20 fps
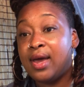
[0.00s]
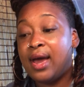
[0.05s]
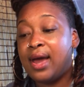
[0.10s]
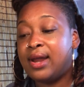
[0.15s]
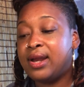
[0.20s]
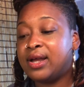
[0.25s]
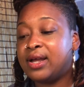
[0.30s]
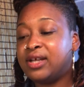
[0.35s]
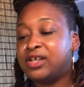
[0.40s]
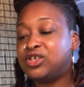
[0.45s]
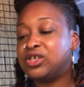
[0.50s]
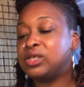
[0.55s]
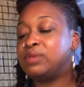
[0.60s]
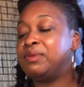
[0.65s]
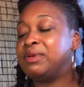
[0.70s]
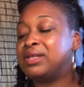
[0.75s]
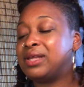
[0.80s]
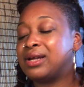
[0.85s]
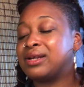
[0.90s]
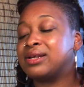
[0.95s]
And it could just
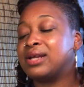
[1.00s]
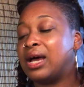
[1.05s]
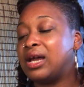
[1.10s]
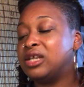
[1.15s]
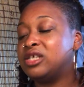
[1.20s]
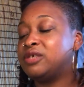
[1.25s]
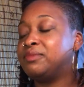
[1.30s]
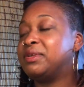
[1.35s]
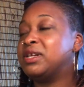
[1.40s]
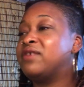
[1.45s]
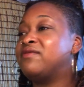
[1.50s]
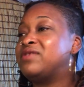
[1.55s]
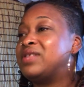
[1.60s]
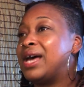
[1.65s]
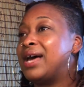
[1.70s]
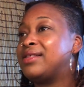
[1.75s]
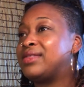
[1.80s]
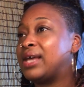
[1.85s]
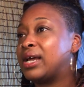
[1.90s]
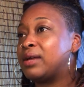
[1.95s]
be the acknowledgement of
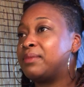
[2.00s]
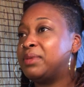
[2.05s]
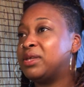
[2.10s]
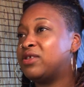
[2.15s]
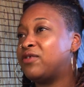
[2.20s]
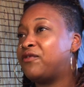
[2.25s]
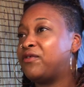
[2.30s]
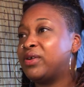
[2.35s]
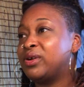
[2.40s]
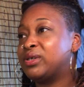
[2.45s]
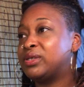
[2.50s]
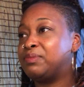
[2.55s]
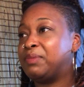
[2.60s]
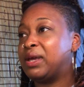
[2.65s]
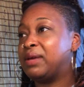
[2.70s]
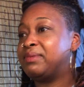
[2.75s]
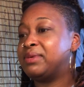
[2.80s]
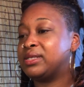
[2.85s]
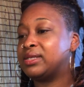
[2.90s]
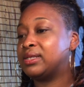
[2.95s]
that. That could be the first
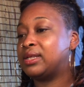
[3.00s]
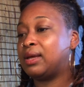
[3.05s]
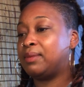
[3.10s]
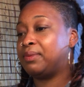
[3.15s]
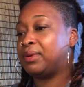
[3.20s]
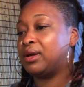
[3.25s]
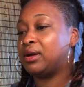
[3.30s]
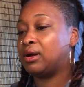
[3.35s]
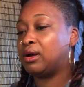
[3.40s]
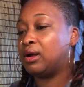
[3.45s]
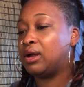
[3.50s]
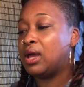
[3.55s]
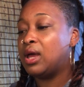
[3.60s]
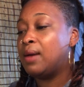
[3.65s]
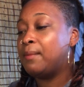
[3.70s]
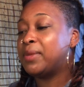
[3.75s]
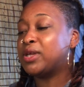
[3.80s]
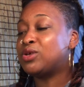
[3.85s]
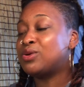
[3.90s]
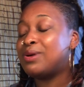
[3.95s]
baby step here.
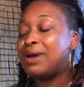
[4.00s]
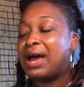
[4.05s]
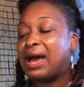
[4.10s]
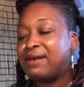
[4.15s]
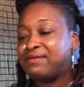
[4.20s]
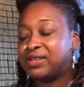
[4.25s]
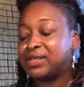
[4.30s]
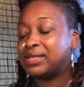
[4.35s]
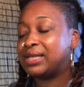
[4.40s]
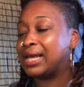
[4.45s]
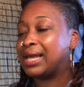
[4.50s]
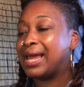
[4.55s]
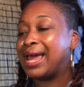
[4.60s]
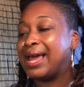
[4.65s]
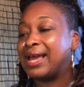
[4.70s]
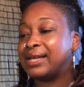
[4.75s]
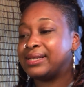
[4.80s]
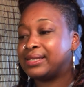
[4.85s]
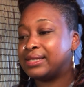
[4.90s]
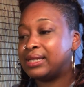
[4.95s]
But you have to take
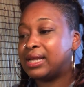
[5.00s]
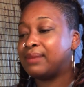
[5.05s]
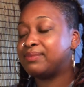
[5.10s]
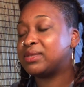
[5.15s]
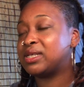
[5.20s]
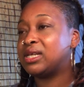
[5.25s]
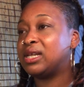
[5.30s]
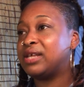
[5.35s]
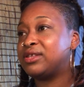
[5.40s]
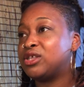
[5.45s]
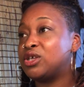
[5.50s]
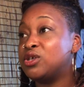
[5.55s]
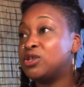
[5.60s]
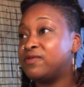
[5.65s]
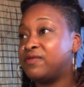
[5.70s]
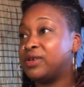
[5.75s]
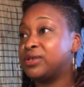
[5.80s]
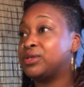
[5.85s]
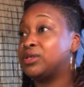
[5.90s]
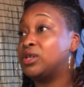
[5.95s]
a step to let the
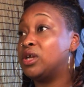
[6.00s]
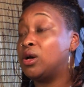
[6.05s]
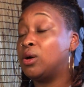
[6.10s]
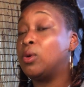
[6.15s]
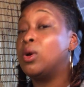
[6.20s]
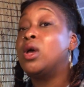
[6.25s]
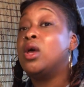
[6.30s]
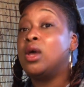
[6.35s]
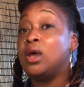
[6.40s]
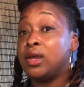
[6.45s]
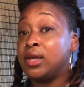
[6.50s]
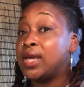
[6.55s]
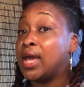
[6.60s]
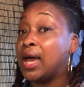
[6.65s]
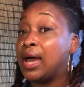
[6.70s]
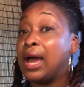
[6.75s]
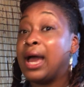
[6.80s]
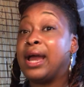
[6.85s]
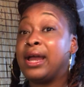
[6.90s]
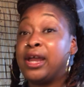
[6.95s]
universe know,
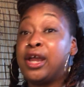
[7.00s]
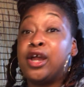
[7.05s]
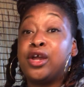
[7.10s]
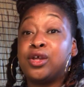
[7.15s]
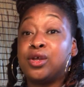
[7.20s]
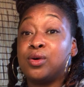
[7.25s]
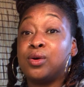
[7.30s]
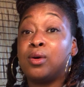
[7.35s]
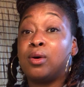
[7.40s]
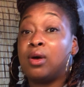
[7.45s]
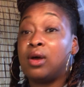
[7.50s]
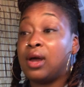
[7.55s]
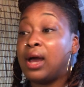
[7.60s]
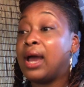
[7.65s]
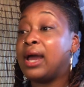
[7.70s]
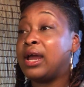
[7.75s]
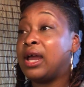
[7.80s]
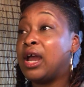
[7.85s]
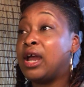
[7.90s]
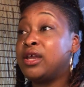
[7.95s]
yeah, I hear you.
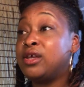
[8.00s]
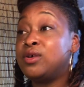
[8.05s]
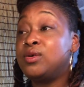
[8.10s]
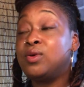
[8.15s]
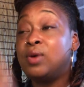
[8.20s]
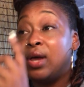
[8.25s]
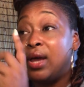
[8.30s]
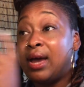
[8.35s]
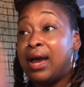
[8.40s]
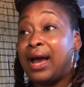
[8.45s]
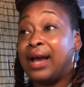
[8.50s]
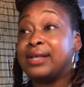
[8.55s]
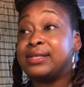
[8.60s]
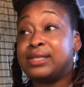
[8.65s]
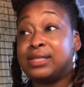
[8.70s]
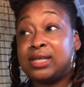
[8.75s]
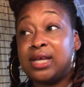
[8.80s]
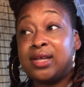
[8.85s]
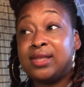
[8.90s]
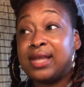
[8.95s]
I hear you. I
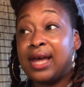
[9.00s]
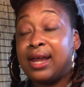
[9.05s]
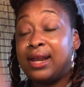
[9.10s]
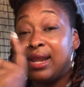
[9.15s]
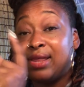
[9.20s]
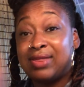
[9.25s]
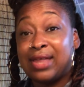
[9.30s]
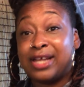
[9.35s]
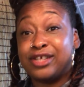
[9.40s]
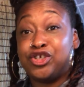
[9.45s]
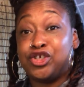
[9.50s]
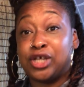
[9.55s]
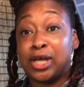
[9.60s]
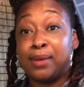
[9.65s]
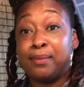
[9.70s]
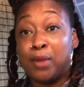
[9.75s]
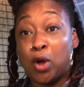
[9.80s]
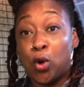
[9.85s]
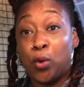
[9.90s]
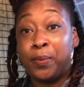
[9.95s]
see that, that
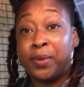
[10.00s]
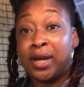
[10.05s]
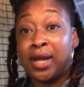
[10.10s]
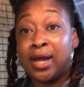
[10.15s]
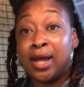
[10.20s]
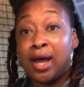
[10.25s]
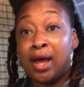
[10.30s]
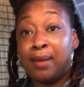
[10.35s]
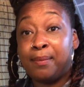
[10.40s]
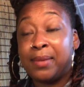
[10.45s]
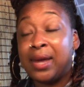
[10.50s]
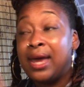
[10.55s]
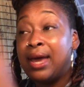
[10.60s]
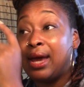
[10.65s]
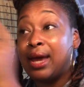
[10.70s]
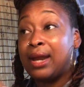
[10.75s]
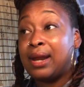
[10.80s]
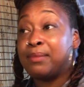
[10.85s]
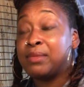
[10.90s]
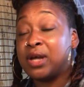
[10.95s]
gem opening up,
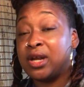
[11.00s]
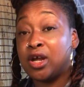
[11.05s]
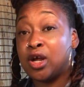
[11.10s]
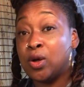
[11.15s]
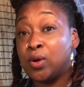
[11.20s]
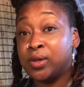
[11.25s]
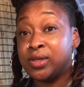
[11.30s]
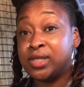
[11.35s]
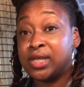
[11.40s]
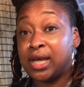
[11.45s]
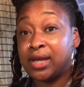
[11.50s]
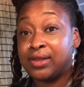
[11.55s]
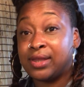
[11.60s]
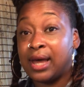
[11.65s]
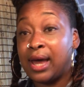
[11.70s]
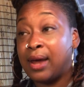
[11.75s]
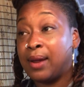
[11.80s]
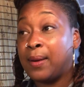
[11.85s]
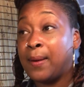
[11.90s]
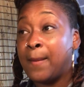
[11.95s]
and I'm going to go and take
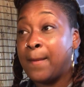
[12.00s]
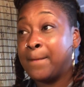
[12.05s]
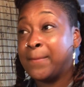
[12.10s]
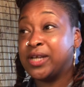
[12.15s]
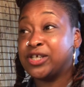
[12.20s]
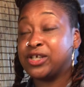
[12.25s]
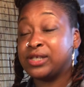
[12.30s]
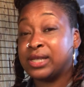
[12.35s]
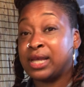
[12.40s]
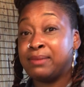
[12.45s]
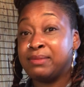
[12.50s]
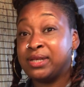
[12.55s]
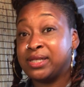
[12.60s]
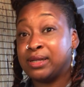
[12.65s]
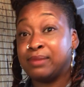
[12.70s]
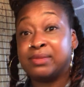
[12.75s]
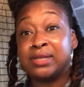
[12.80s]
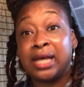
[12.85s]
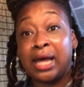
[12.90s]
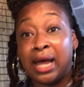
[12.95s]
that. But just give me
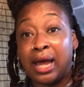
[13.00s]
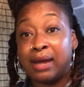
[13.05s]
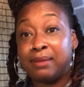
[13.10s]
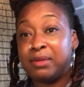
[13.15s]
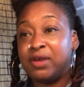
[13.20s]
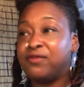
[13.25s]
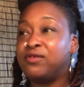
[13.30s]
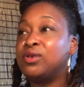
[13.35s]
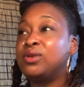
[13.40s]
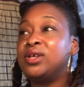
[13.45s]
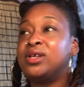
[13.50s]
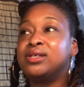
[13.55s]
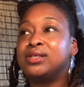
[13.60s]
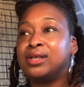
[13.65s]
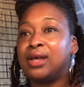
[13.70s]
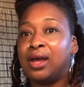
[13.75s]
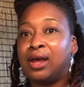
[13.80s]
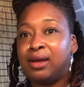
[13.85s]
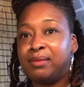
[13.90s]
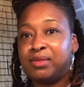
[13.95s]
some time. If you need
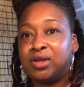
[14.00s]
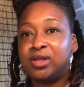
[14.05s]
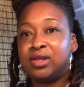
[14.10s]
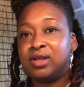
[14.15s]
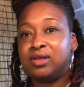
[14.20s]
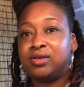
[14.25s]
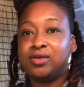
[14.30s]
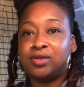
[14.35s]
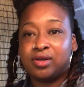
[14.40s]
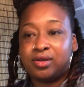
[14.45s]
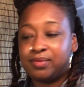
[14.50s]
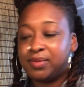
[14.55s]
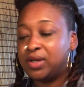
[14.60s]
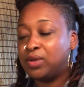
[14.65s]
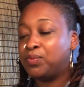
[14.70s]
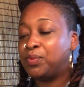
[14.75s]
time, you, you know what I mean?